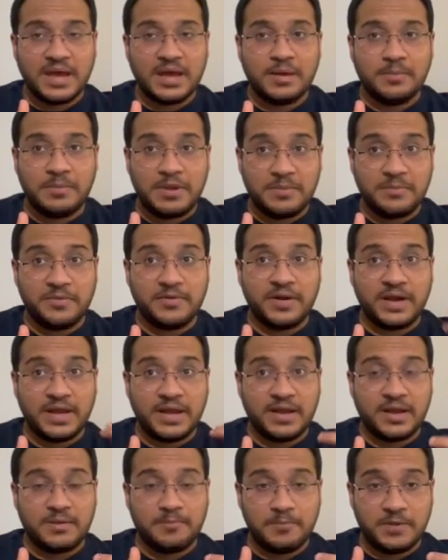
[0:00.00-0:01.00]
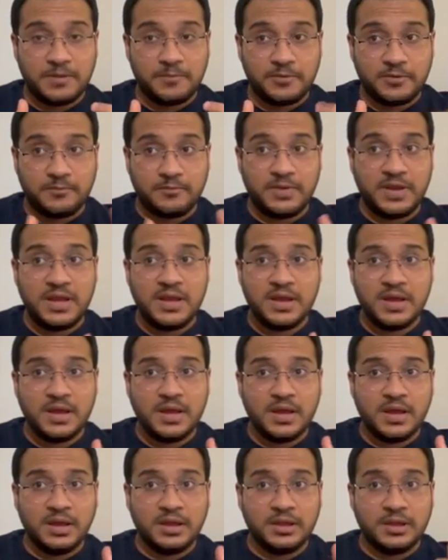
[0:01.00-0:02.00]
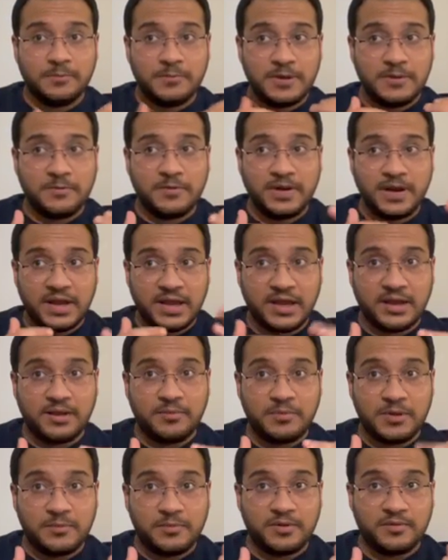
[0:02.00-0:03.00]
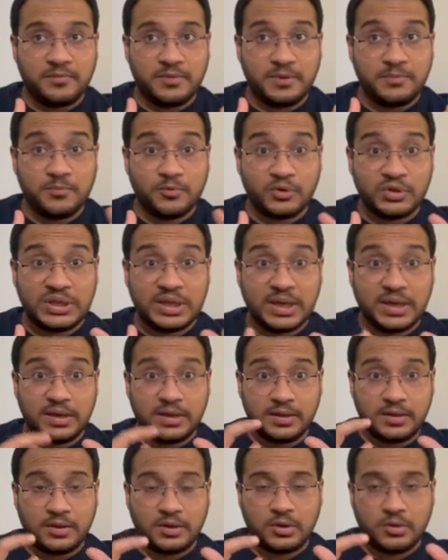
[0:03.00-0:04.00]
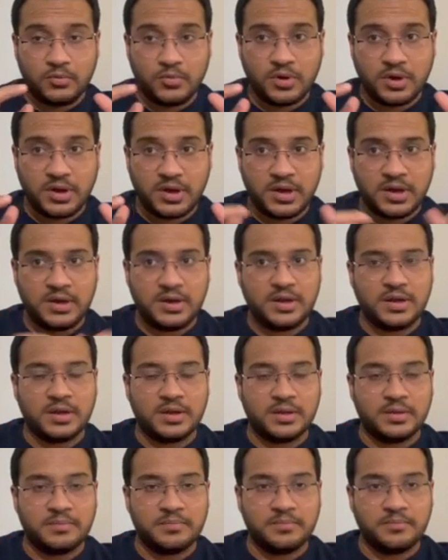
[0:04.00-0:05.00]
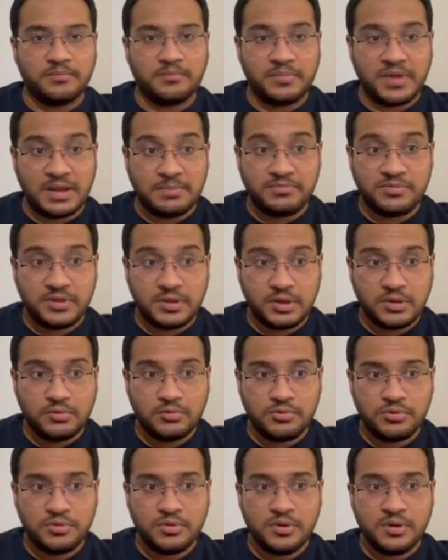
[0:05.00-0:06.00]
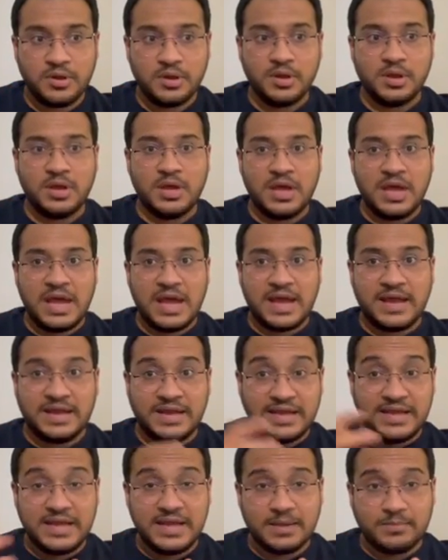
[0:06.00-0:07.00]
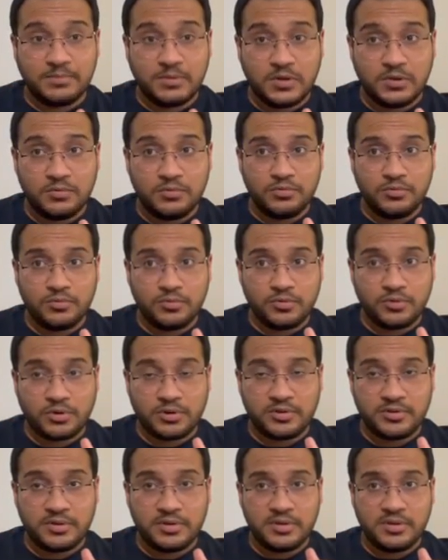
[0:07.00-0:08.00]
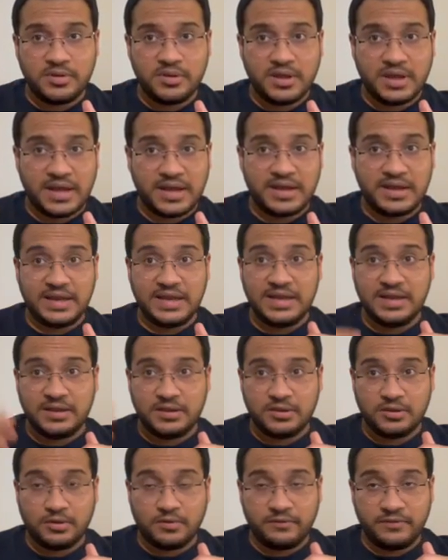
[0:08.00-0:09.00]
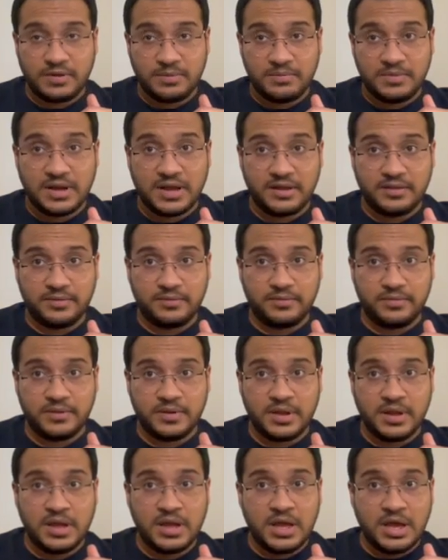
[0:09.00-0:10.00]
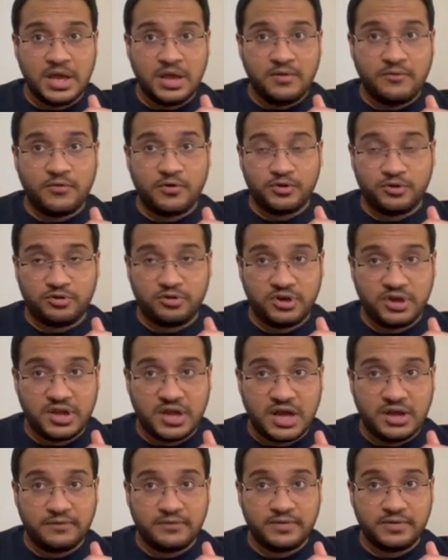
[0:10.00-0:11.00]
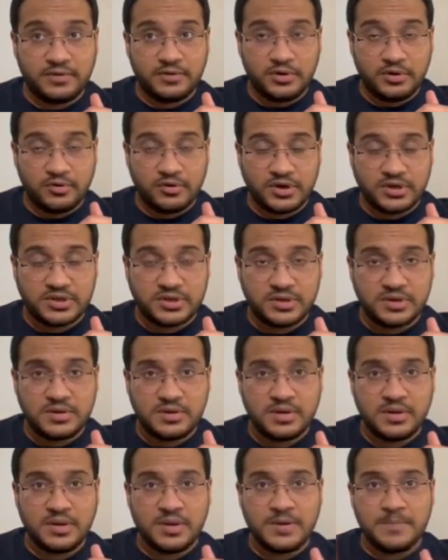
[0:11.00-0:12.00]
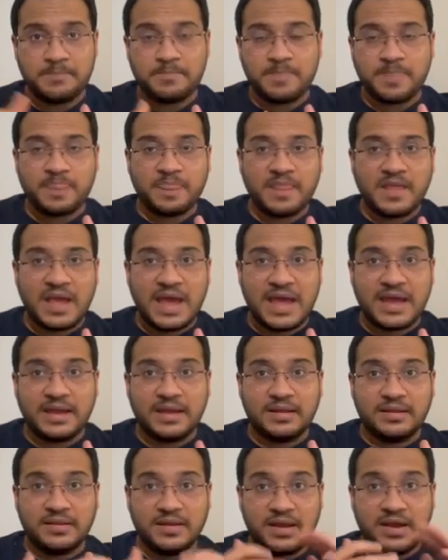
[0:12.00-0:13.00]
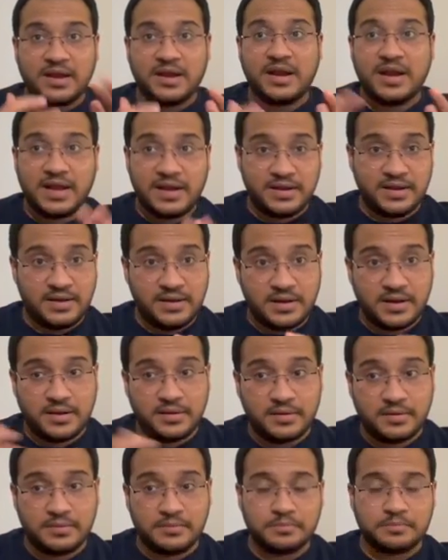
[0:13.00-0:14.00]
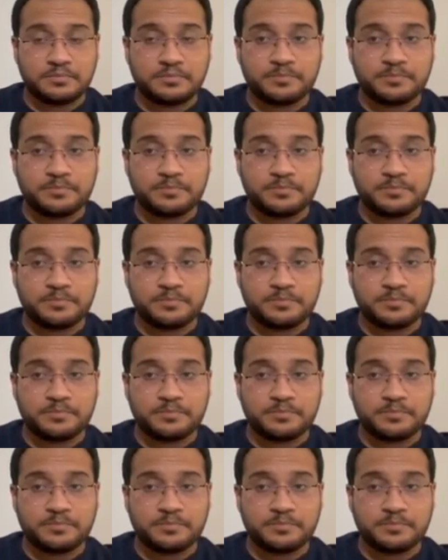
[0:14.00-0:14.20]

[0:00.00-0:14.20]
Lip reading: paper A and paper B. The paper A and paper B both contains 200 MCQs and EMQ questions, and each of them lasts for 3 hours duration, and they are held in London.